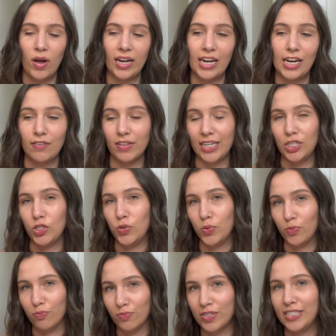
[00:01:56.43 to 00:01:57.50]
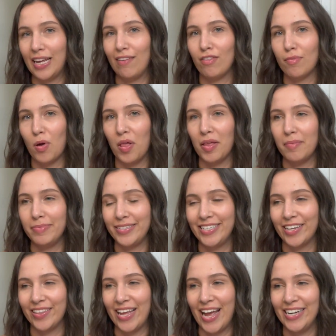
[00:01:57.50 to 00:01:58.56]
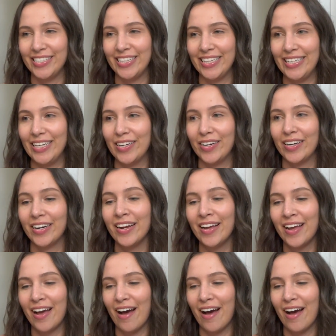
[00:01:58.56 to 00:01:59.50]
I kind of like to save them all up till the end of the year